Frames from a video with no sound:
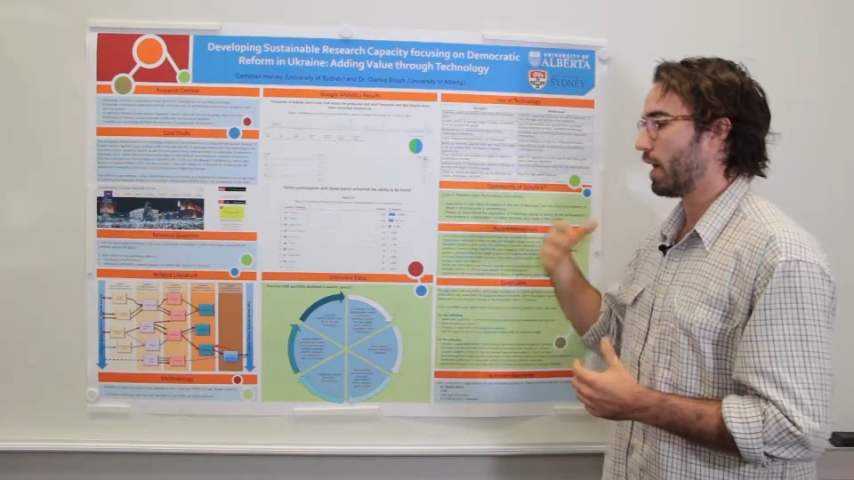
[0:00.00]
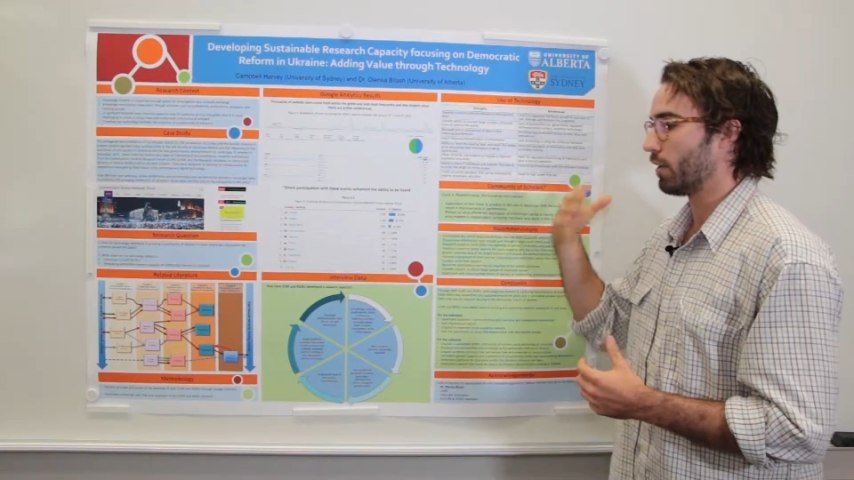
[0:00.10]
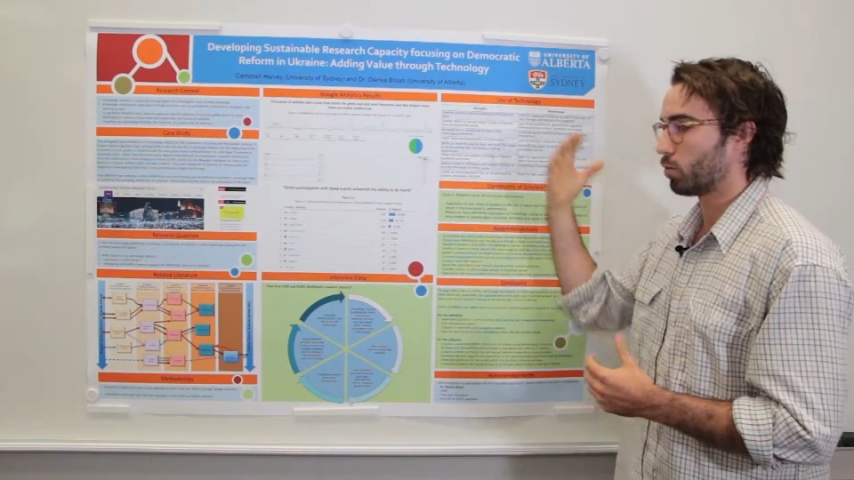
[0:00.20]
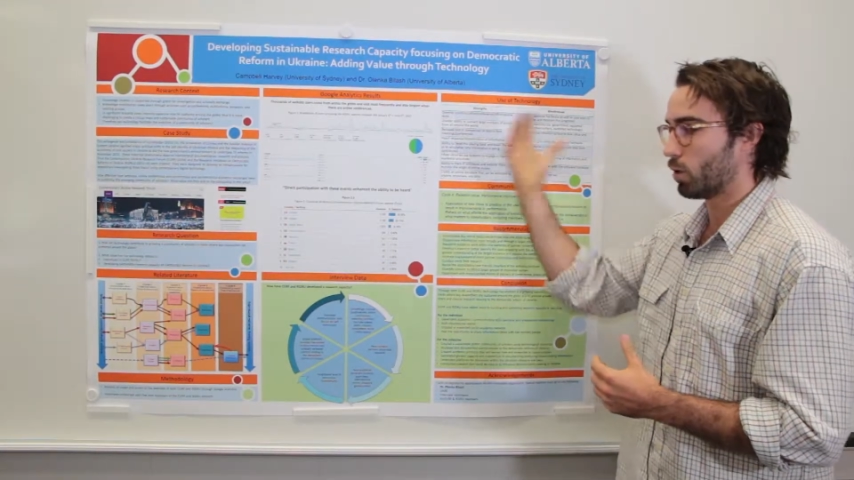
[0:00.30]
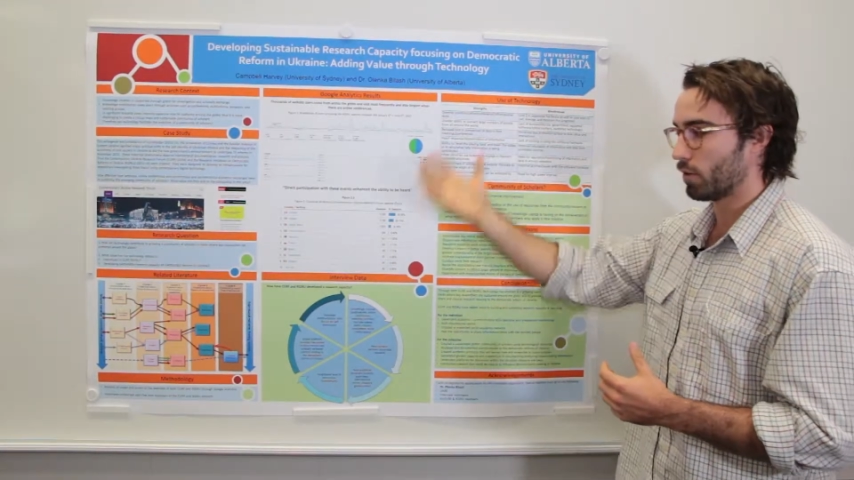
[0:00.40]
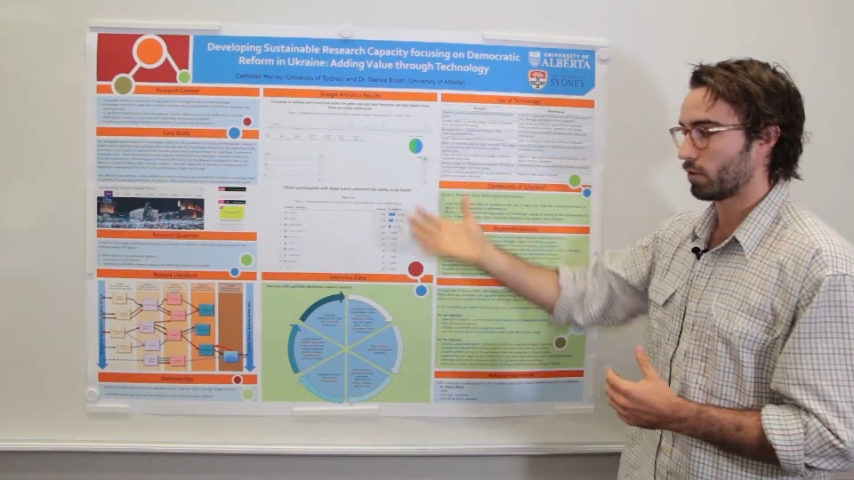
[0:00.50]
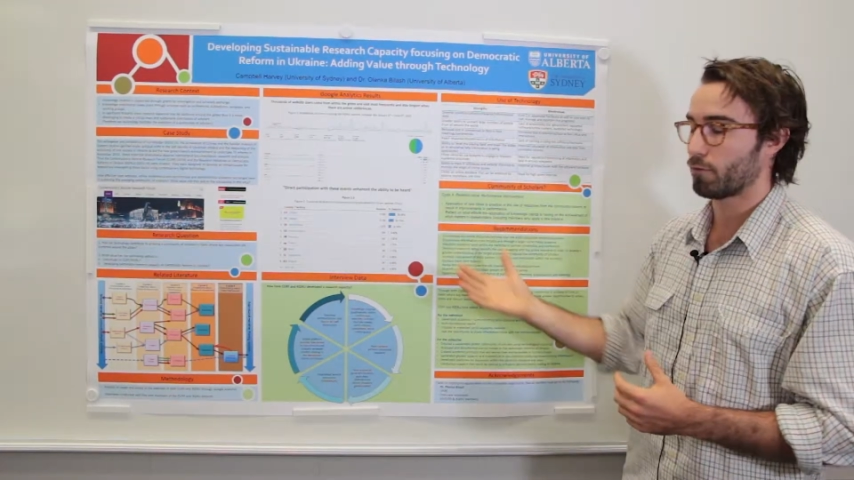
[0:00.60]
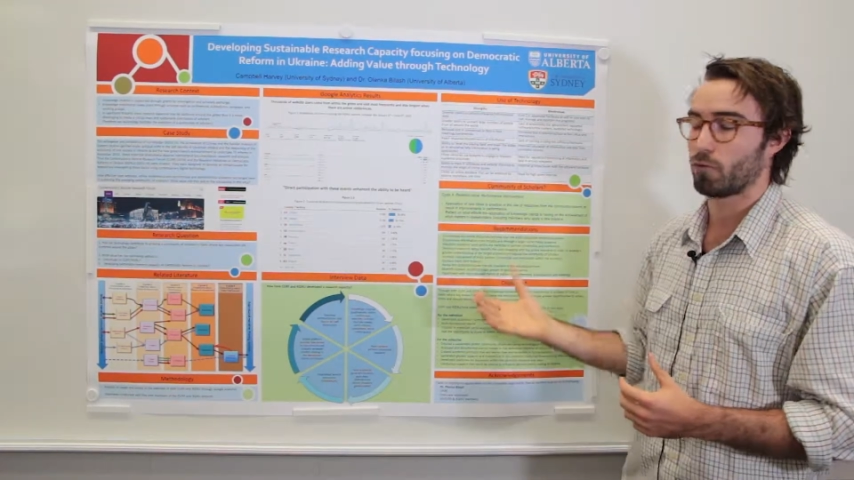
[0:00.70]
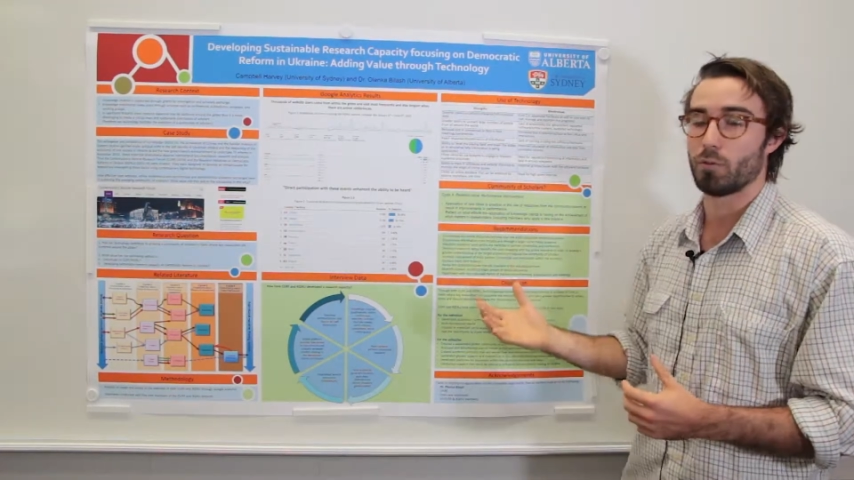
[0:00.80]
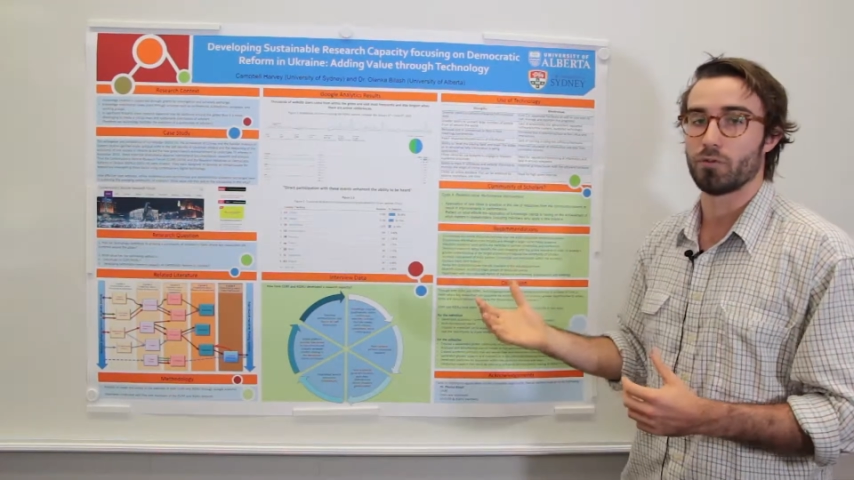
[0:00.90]
as well as the
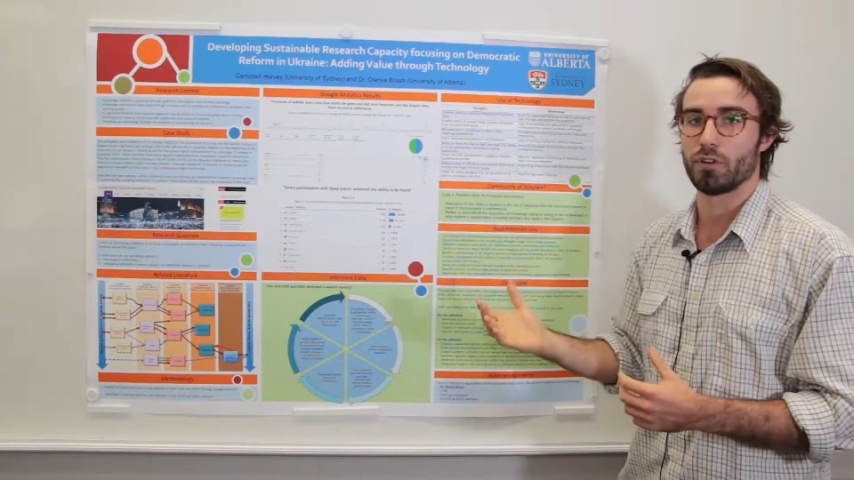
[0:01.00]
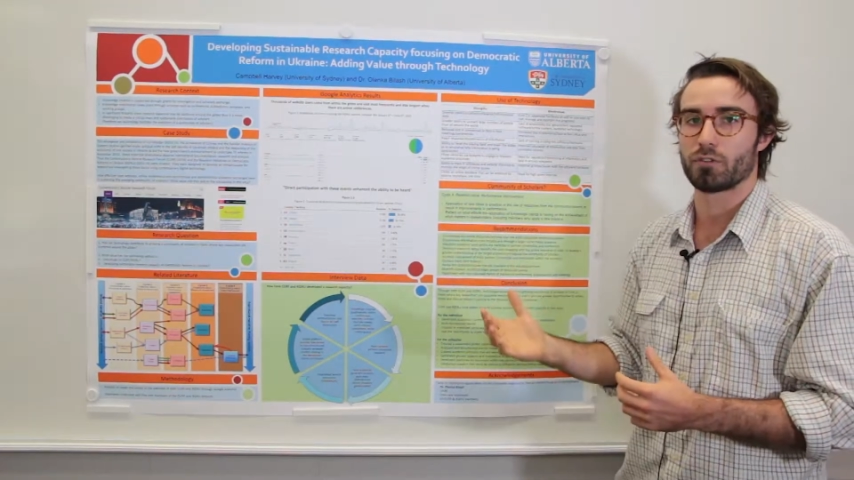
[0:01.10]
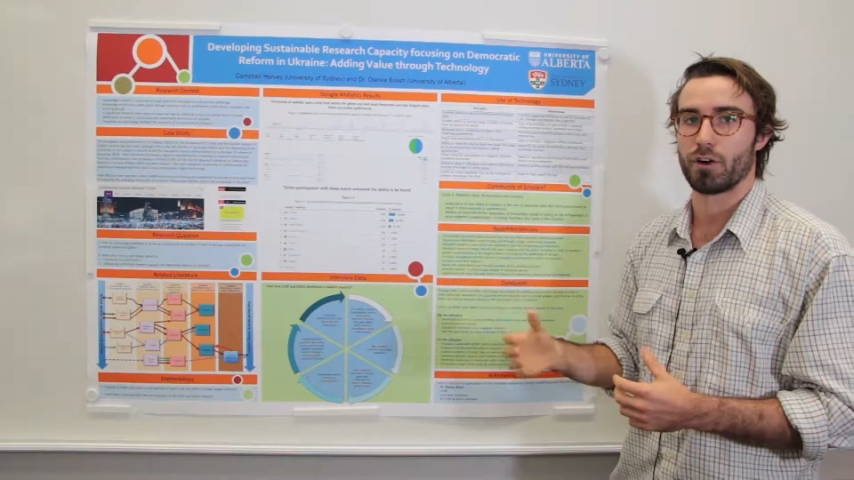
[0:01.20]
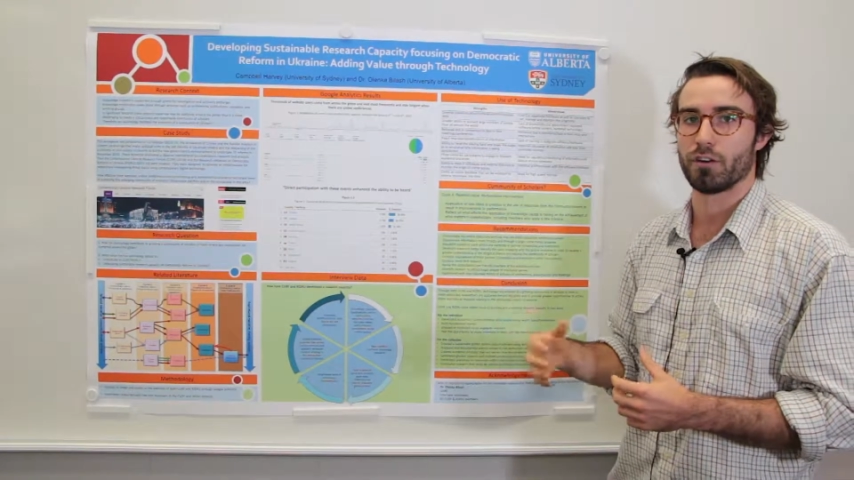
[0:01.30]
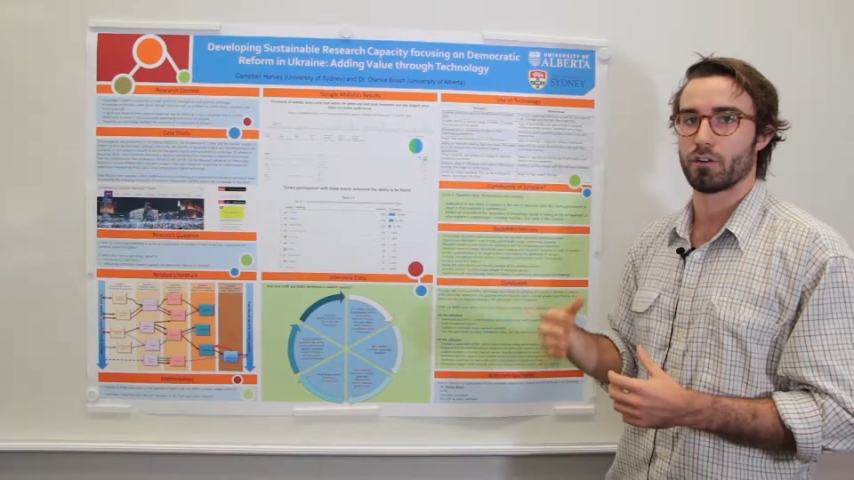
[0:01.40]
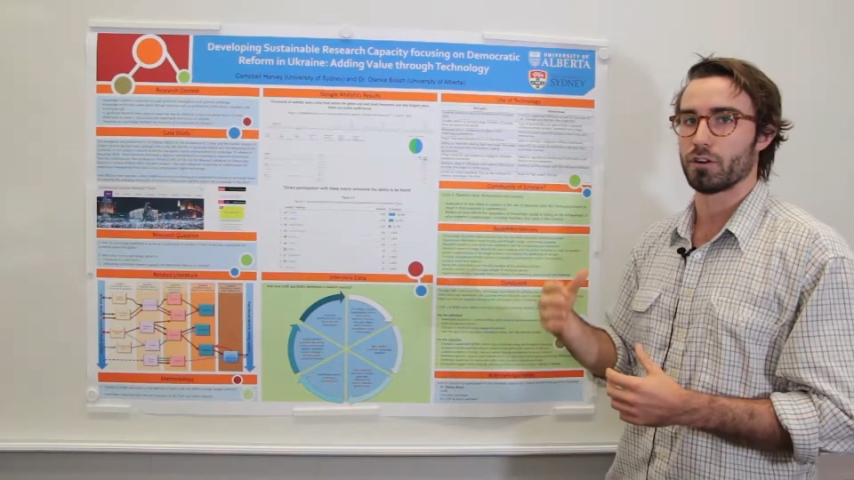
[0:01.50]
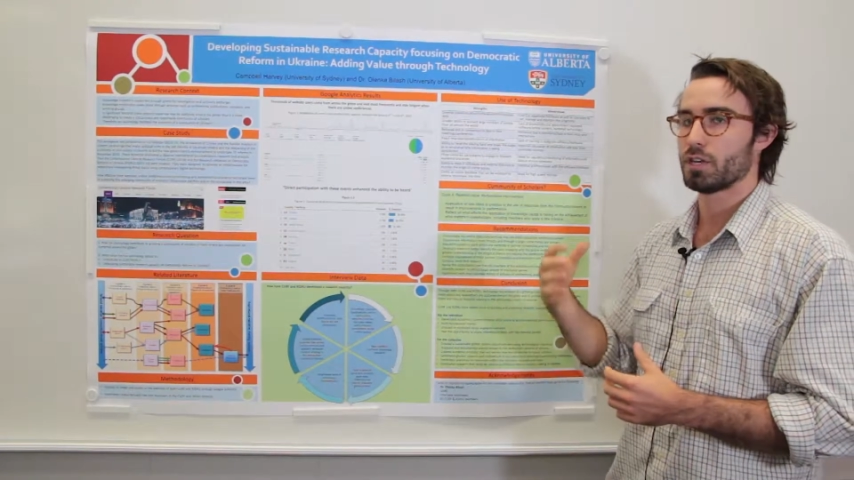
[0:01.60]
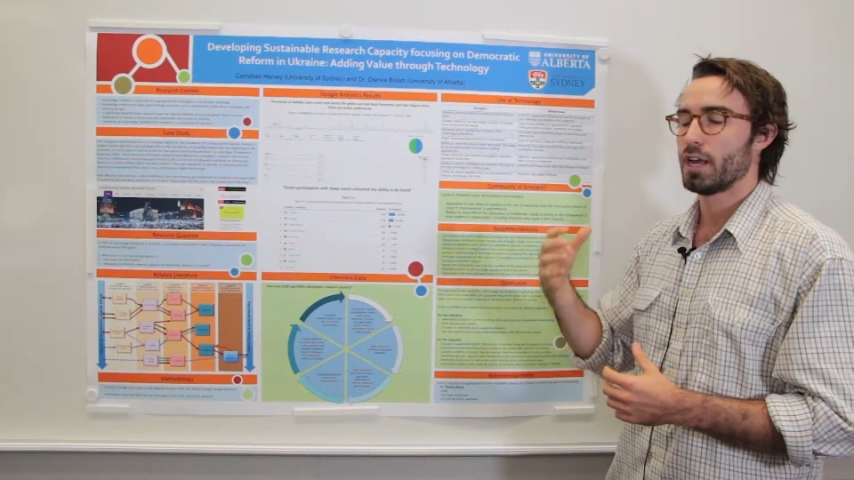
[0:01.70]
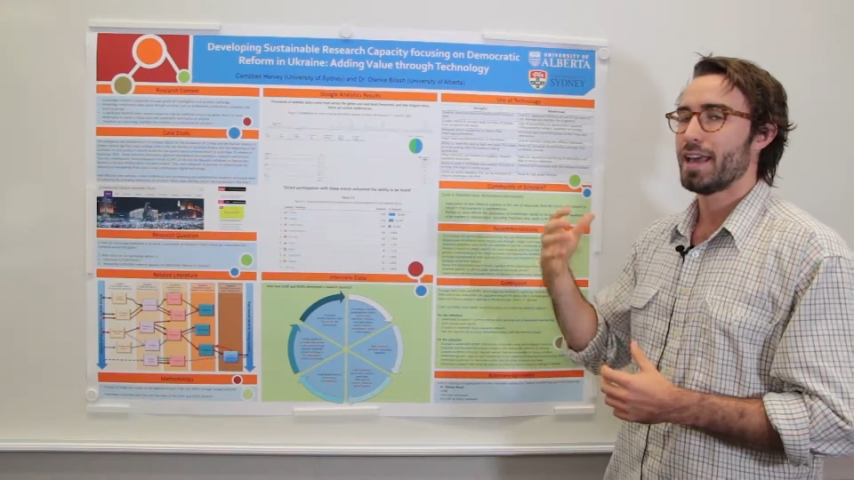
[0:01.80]
form of this research,